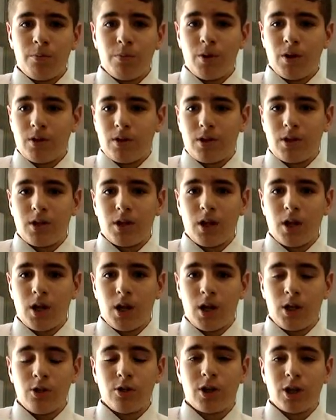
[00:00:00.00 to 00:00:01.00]
But
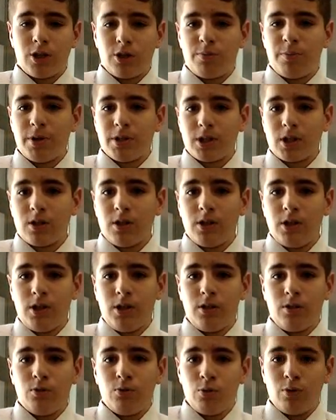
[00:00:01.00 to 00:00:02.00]
you can just
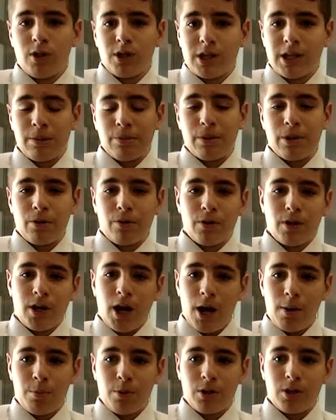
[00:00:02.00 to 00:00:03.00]
basically do the same thing with an
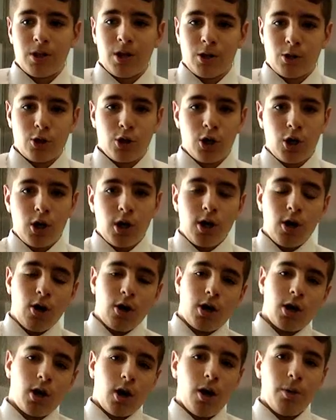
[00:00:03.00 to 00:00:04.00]
iPod Touch.
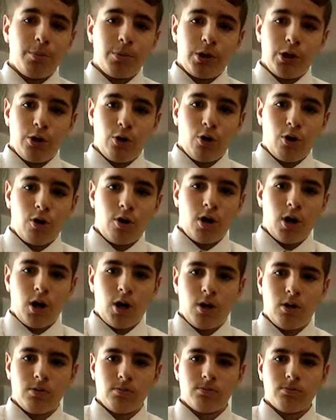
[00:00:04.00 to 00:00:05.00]
Hook it up to
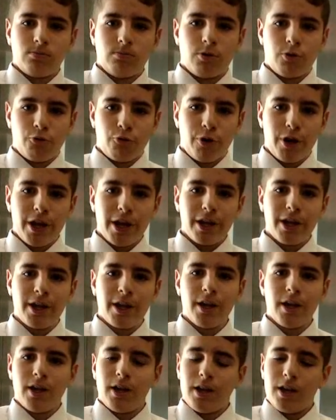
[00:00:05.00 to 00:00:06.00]
your
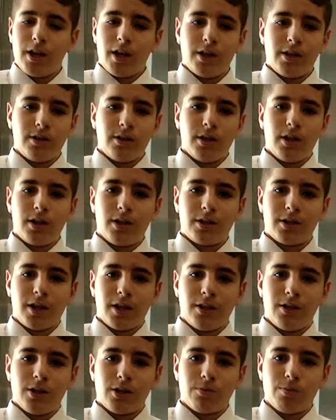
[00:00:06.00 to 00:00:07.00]
rig, and it
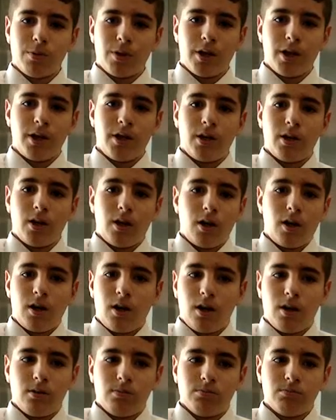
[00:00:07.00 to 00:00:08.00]
can display
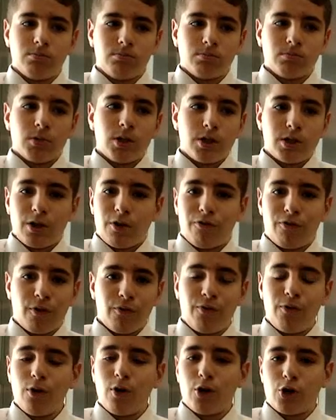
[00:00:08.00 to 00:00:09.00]
stuff
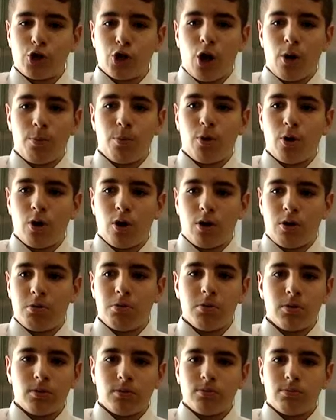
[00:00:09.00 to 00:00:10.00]
from Photoshop or